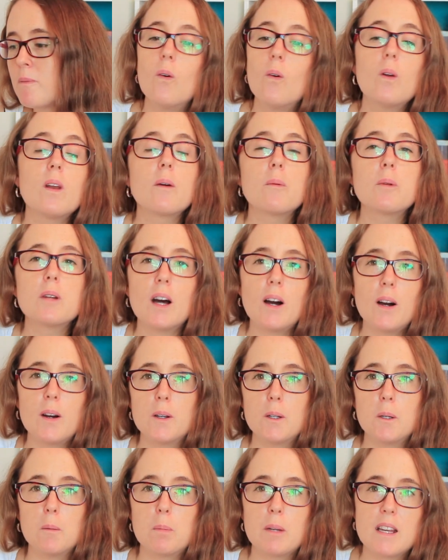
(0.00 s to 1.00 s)
All I would
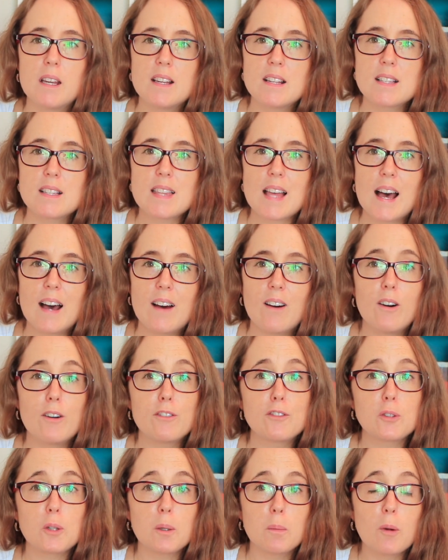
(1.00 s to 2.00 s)
hope is that
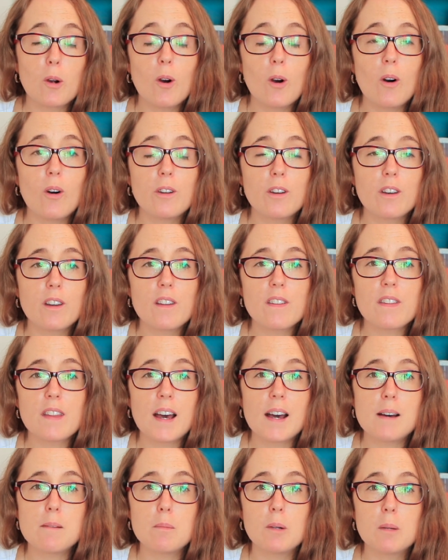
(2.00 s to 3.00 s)
after I'm gone,
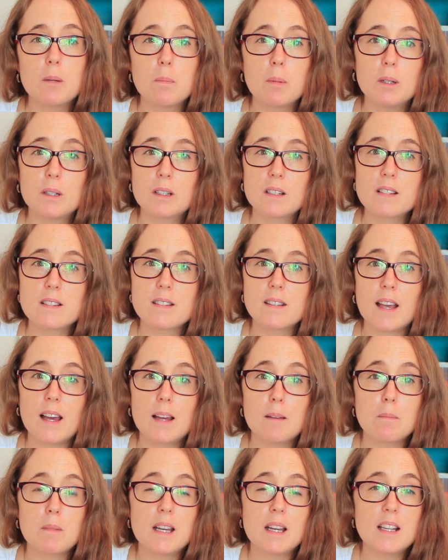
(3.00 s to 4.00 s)
that my books
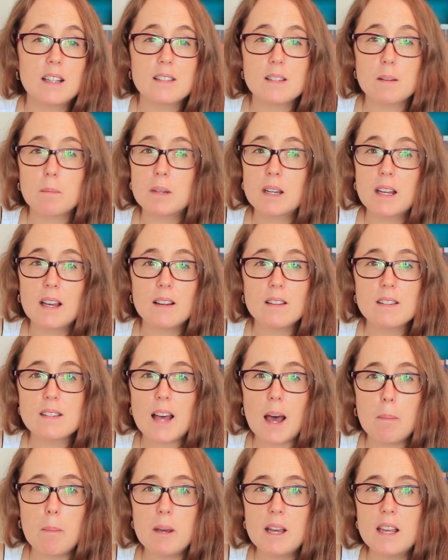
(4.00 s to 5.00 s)
can make somebody else
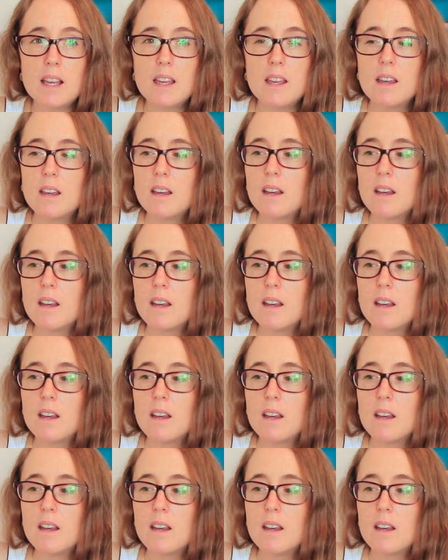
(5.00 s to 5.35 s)
happy.